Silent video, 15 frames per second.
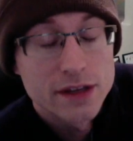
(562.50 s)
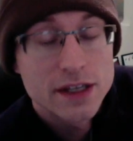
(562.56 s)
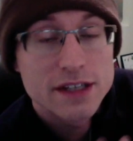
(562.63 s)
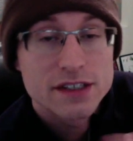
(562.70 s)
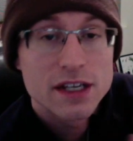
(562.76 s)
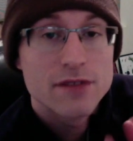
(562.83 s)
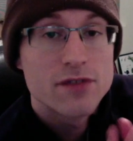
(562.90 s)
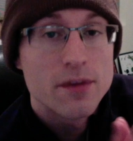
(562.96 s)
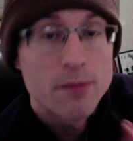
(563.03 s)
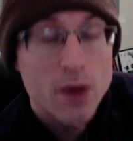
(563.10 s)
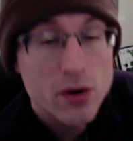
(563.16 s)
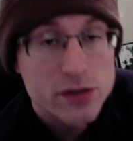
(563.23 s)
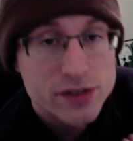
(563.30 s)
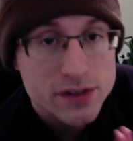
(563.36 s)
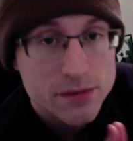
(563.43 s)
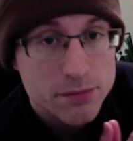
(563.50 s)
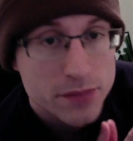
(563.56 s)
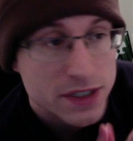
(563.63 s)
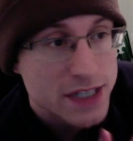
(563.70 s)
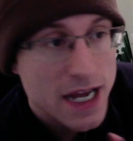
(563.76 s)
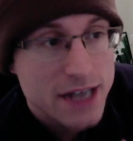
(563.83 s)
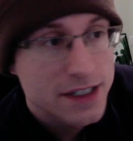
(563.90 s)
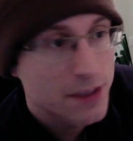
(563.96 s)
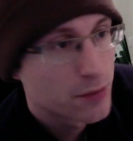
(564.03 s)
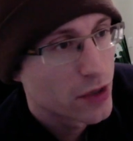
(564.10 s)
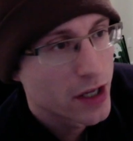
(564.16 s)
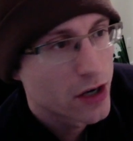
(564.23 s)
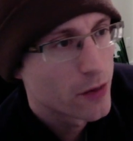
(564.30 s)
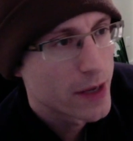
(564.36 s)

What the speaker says: Let's give the most pedantic player